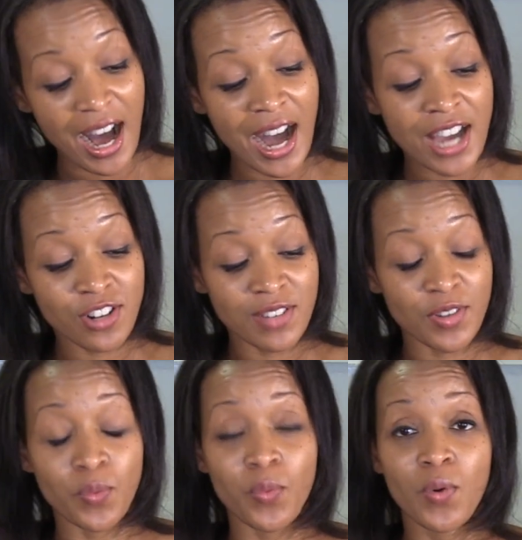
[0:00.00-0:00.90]
I don't
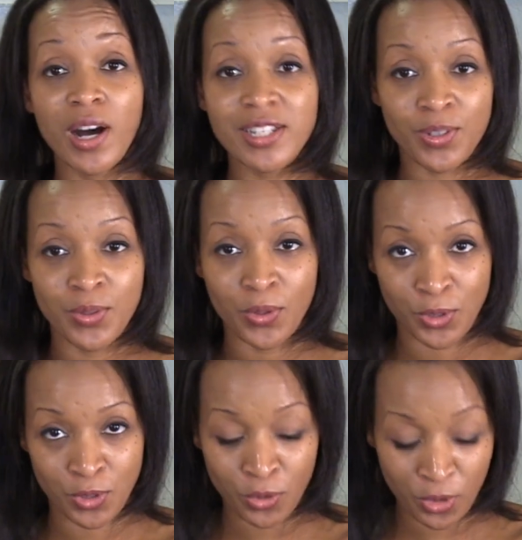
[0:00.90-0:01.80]
even want a Google
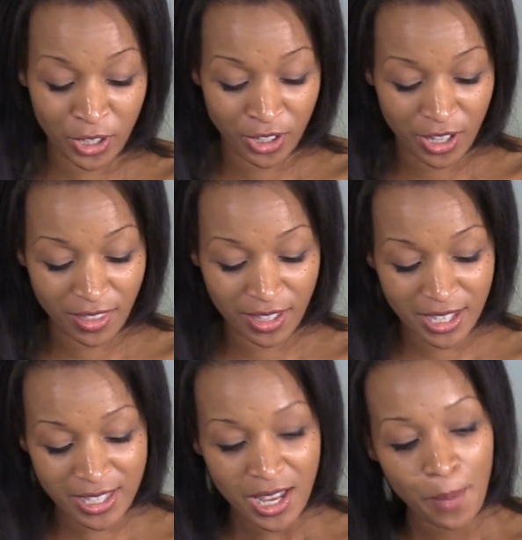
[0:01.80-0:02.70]
tutorial on
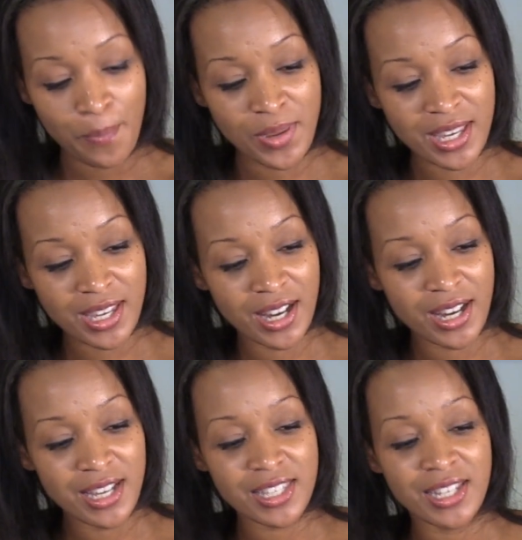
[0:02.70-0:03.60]
this
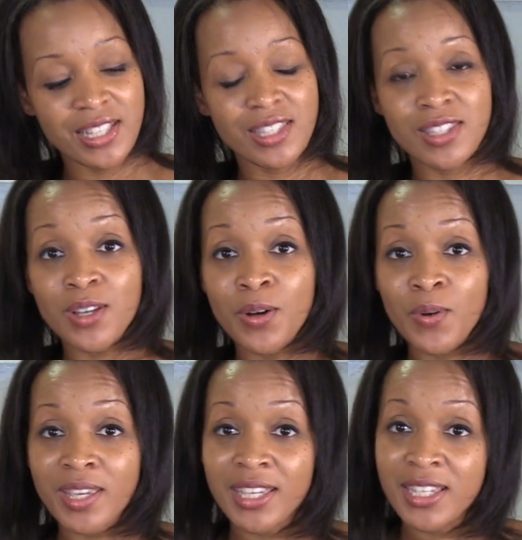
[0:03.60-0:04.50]
because it's
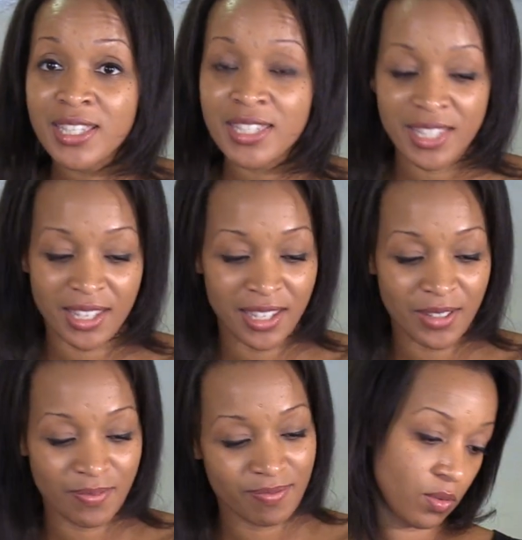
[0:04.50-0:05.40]
so easy.